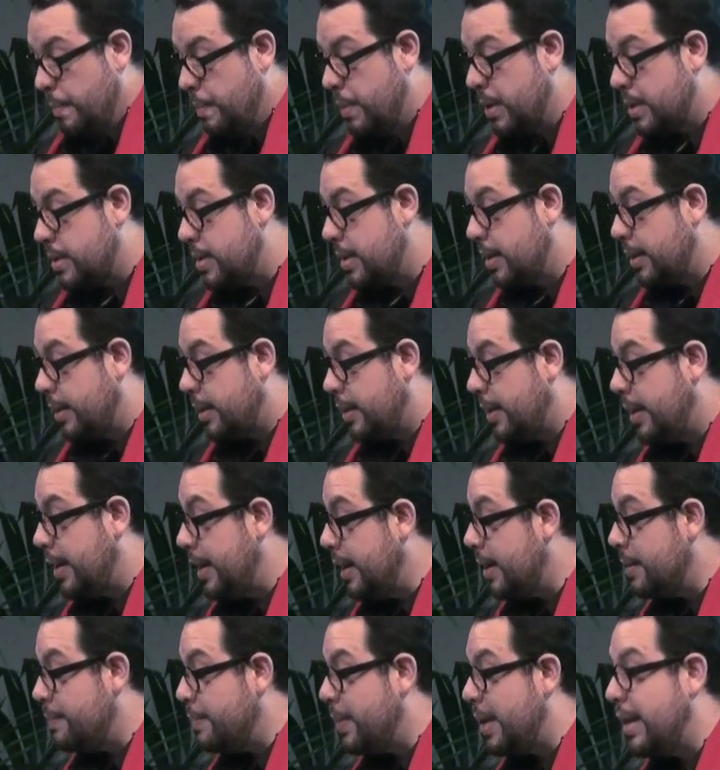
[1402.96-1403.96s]
But
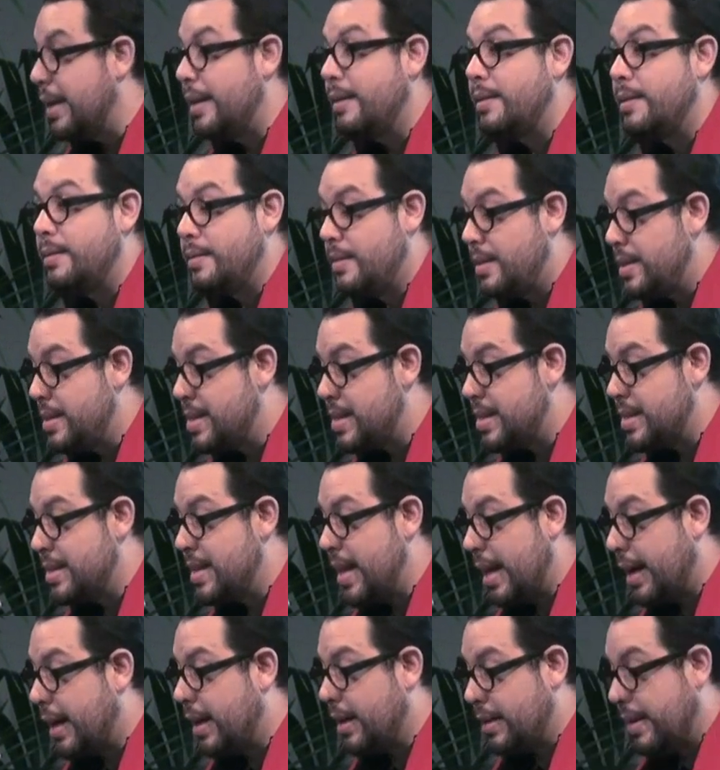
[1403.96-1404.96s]
hidden beneath these
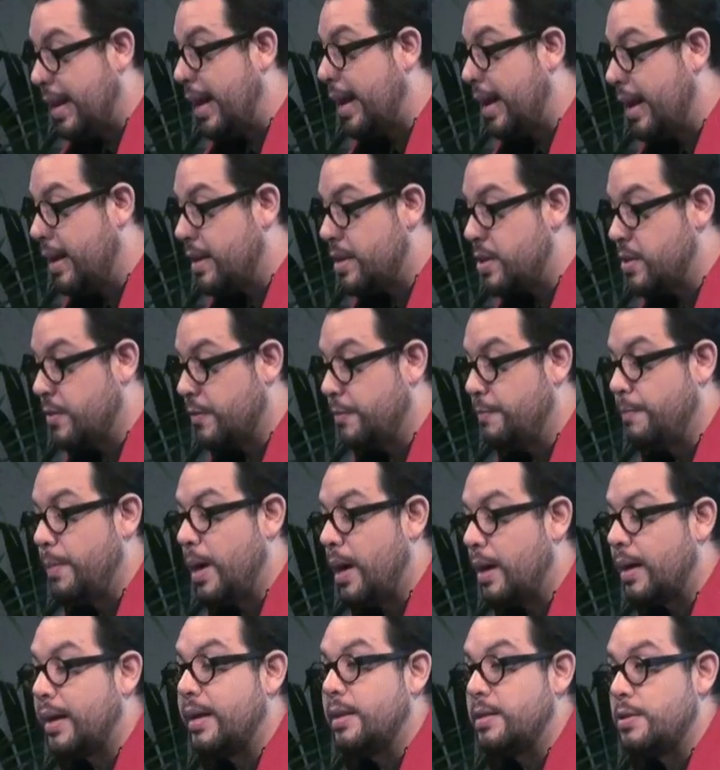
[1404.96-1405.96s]
dec decades of
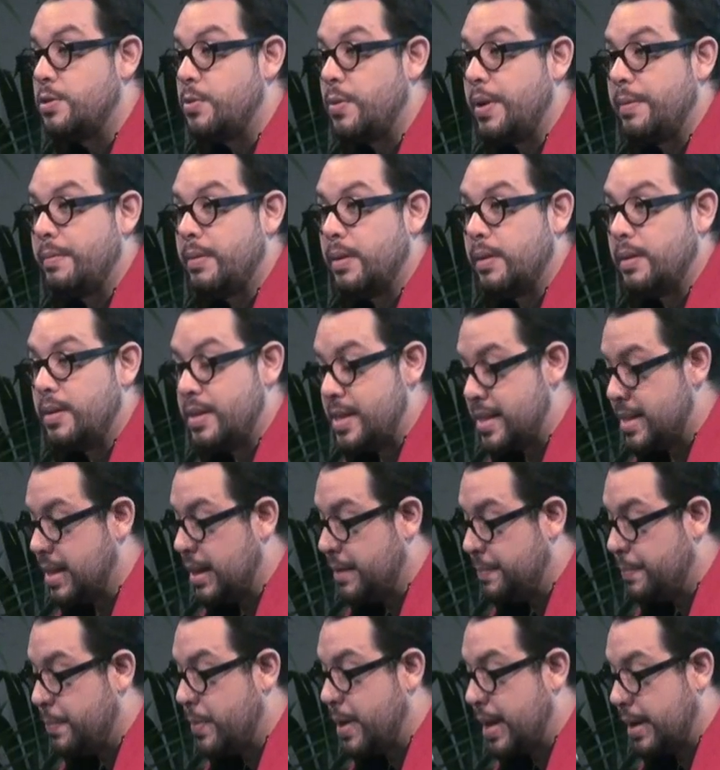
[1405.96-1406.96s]
market-driven
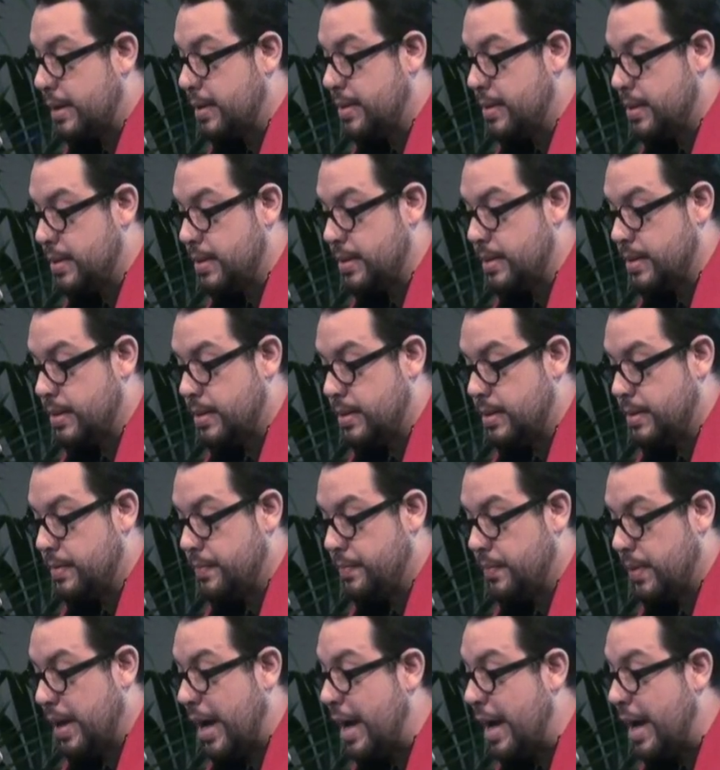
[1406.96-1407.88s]
design practices,